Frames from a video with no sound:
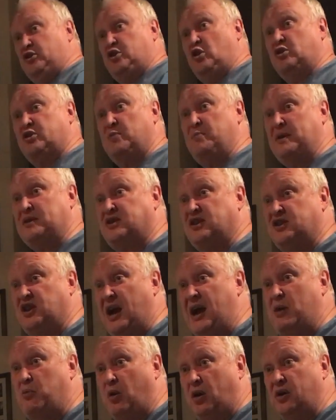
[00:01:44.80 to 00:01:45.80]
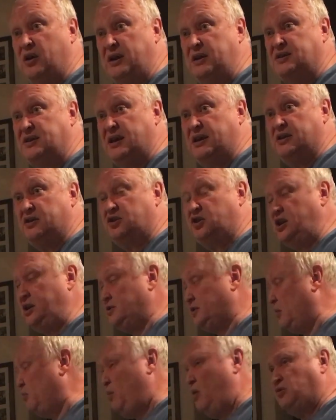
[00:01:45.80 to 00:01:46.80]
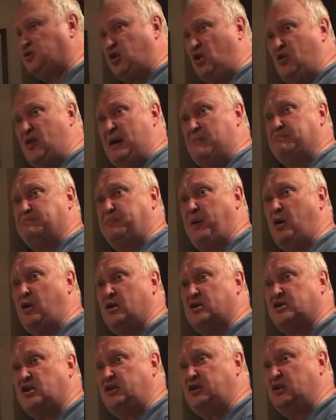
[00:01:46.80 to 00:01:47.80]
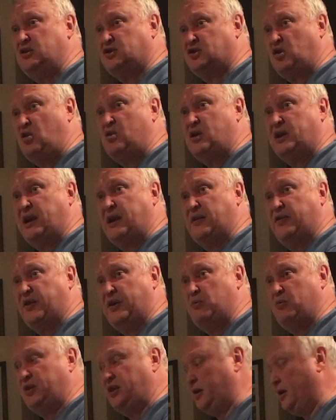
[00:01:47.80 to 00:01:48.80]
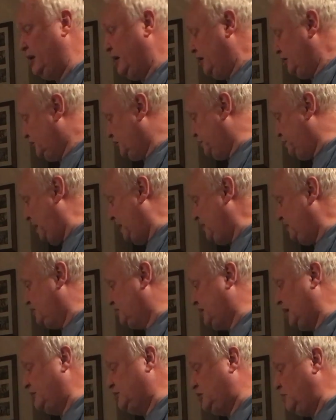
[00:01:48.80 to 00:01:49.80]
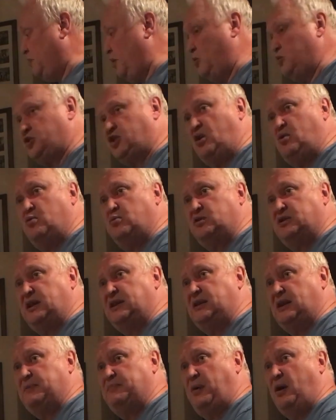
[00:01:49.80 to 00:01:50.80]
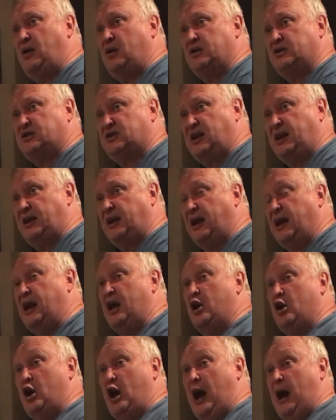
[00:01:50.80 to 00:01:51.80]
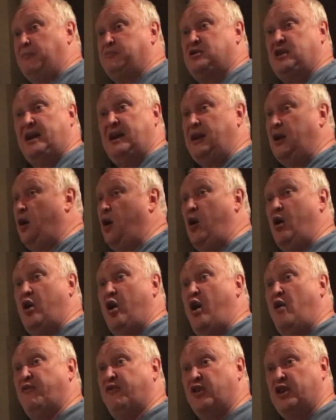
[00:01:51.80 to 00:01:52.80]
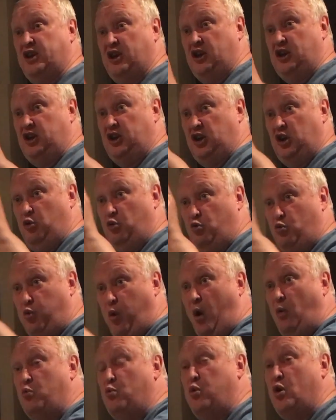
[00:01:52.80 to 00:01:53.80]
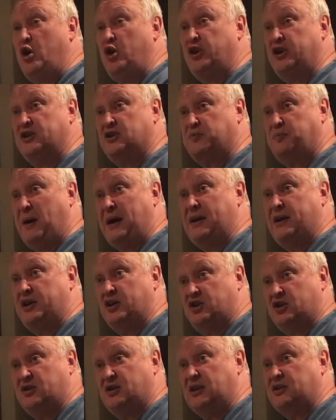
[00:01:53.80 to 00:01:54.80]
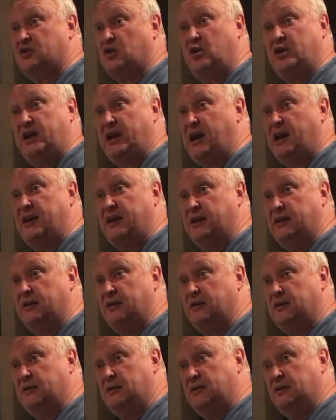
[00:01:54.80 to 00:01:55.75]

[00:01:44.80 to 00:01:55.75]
the sort of message I want, is it? Jeez, and what's all that bollocks on your sunking thing with a Spanish tantamucho diddly bollocks thing? I'm taking it all off. You, you, one word in Spanish, that's all you get in.